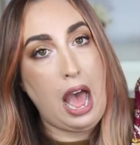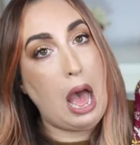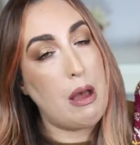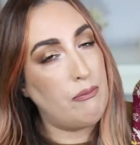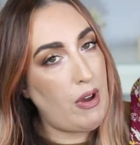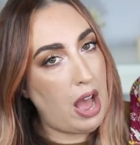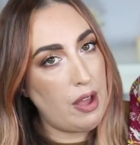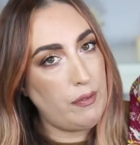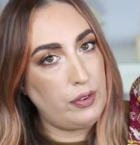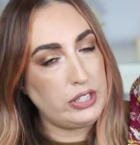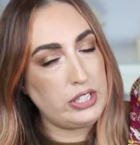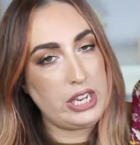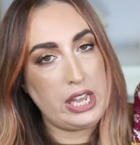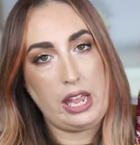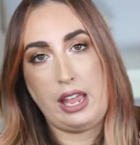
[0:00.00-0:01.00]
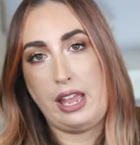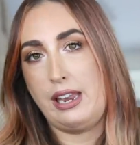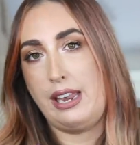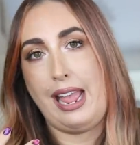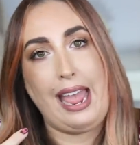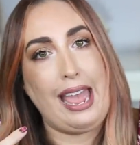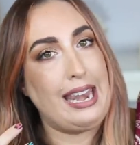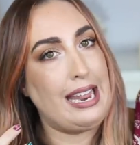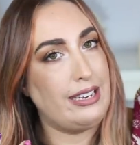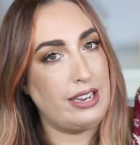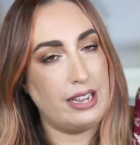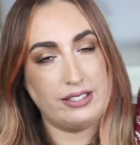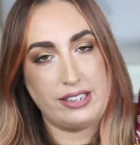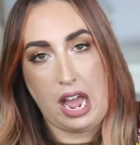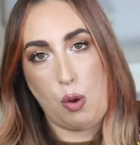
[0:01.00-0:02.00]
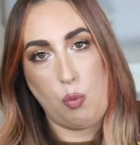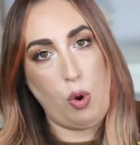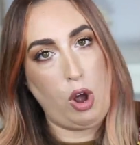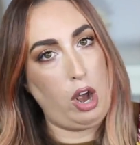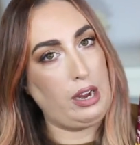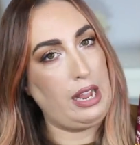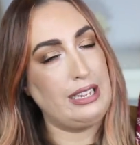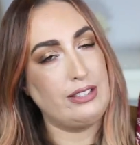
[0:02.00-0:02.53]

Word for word: I'm five foot 10 and it does not work.